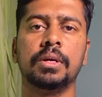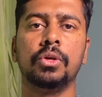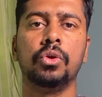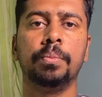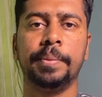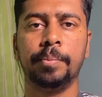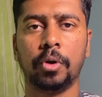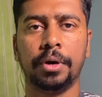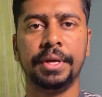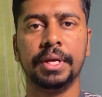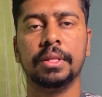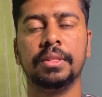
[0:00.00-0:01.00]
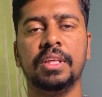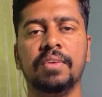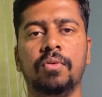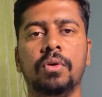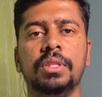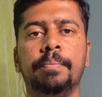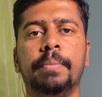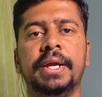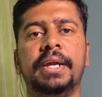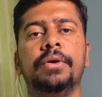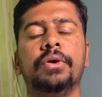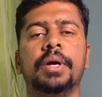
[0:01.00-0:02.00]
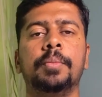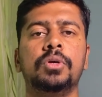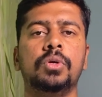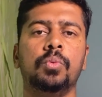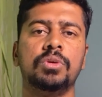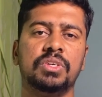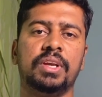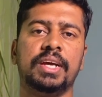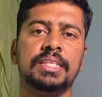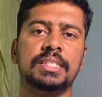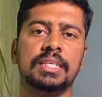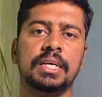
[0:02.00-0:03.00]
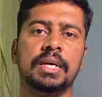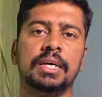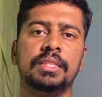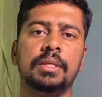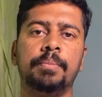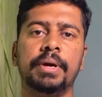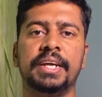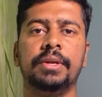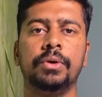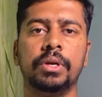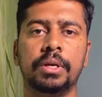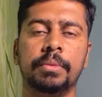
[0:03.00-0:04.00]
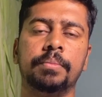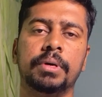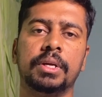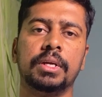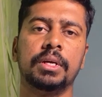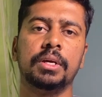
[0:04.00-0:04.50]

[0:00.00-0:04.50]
human body. Therefore, the better you are able to visualize, the better you will remember.